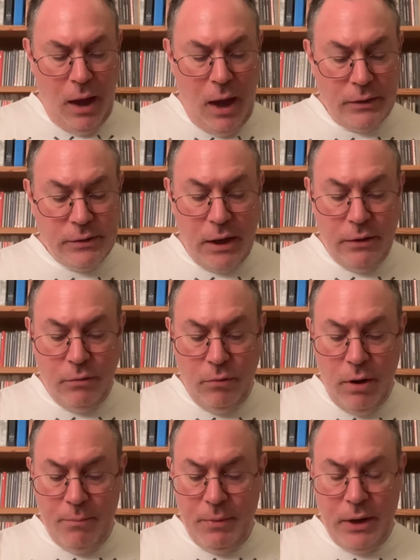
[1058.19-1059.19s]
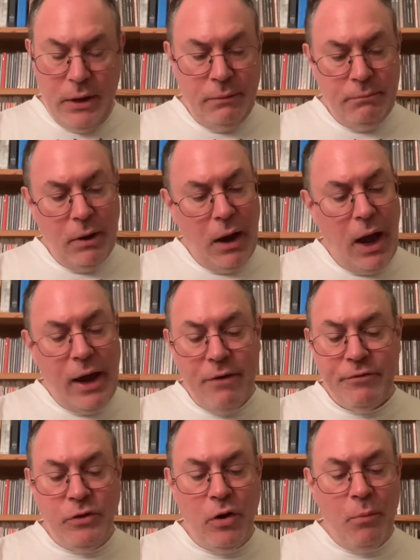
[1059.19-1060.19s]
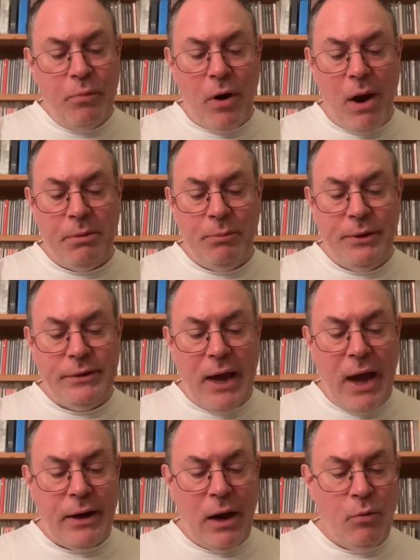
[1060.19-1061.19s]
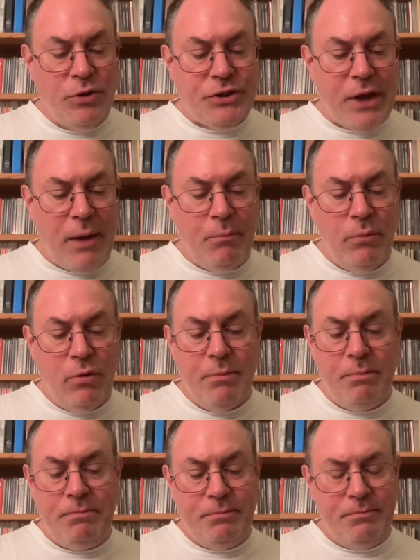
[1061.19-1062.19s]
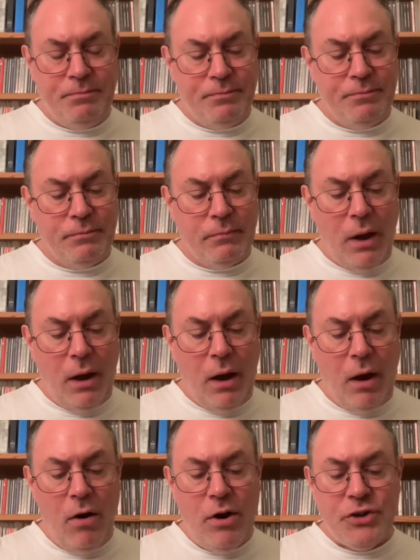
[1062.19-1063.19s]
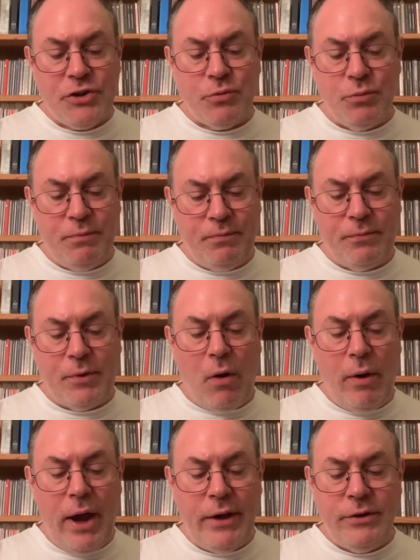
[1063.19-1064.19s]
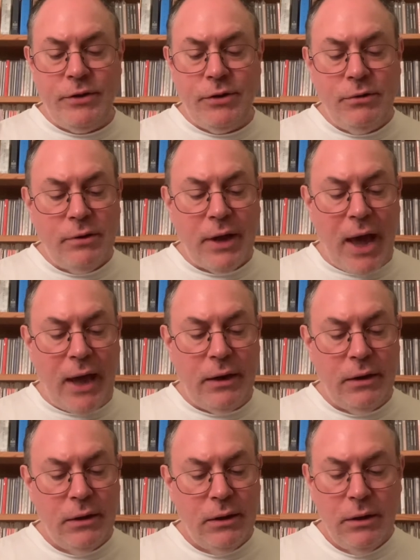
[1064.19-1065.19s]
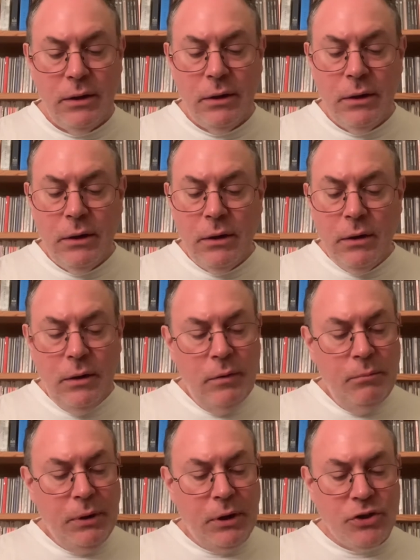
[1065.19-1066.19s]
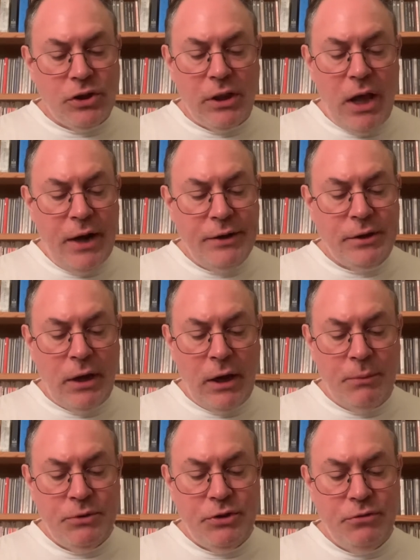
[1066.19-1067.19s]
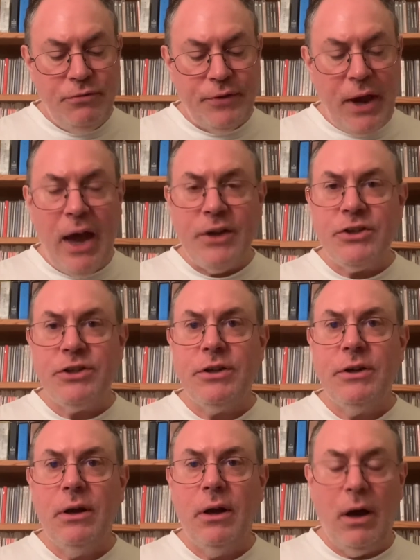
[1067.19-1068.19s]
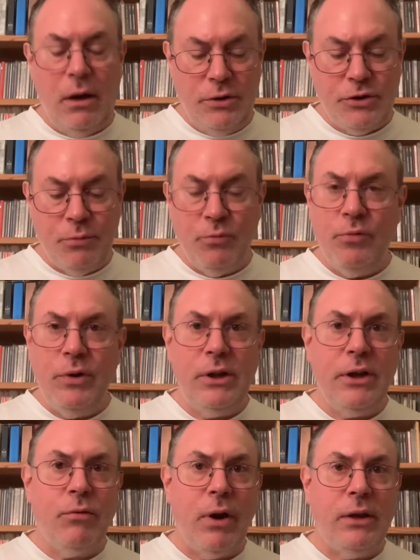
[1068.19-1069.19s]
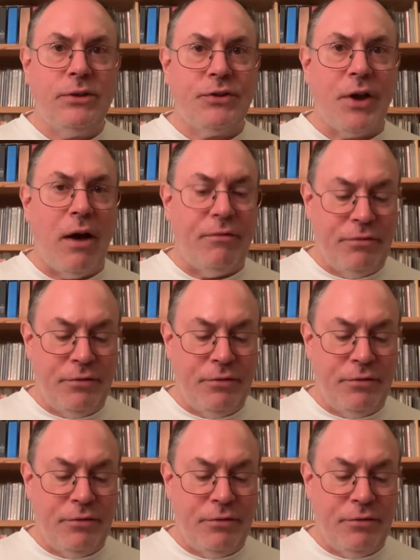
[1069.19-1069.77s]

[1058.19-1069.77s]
tell you what, man, I have no problem with that, and I wish that more artists would go ahead and do that. Because a lot of times you catch some really great stuff.